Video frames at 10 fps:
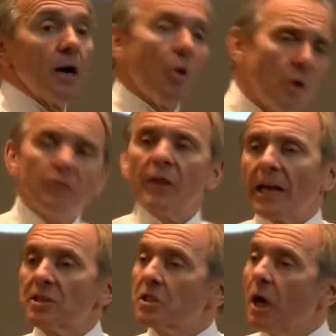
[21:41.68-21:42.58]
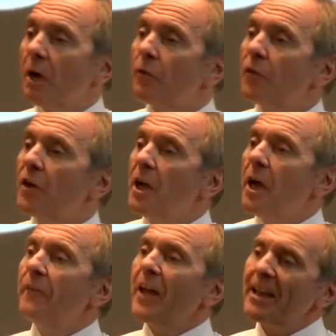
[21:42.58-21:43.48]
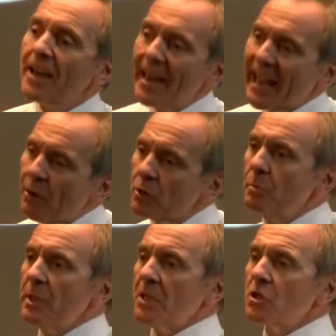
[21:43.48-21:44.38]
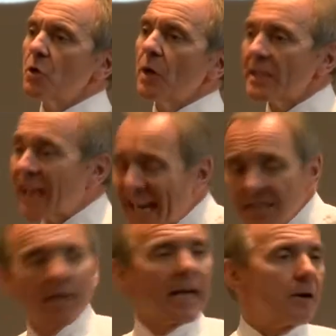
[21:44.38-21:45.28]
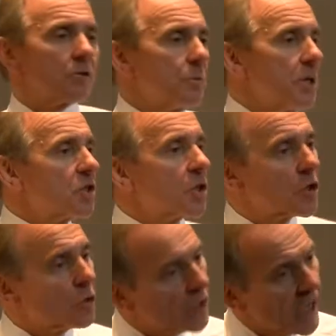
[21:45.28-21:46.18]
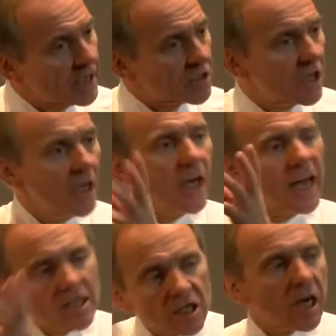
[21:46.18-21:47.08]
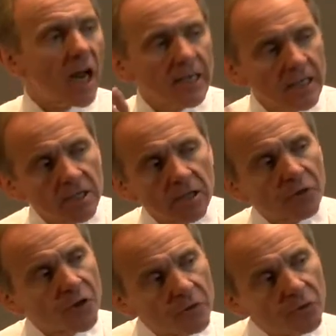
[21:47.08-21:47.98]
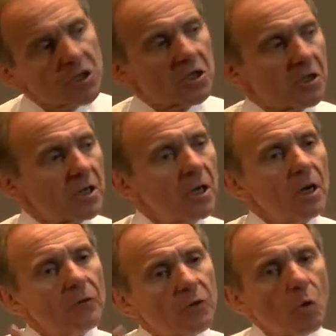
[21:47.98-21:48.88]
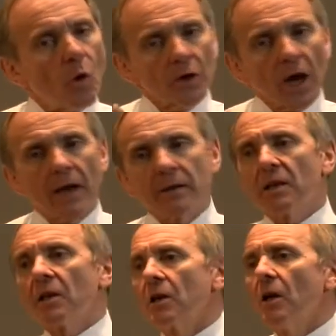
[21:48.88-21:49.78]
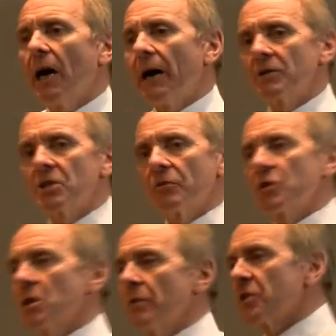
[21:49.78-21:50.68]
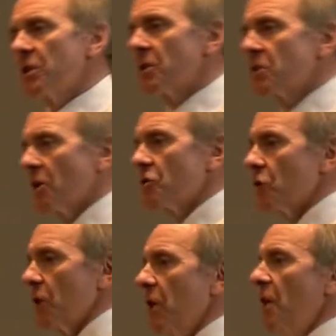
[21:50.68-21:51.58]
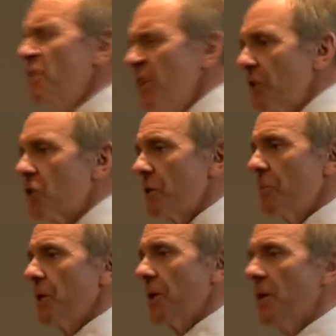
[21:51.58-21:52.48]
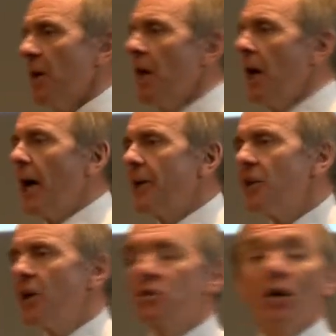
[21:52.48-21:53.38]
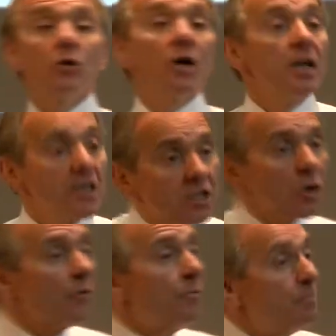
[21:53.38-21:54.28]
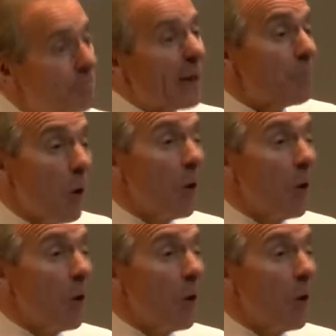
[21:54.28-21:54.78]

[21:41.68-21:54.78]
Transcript: all of that stuff. And that allowed me to, has allowed me to create a slightly different vision for what I think our civil service in this country needs to be. And so, sort of big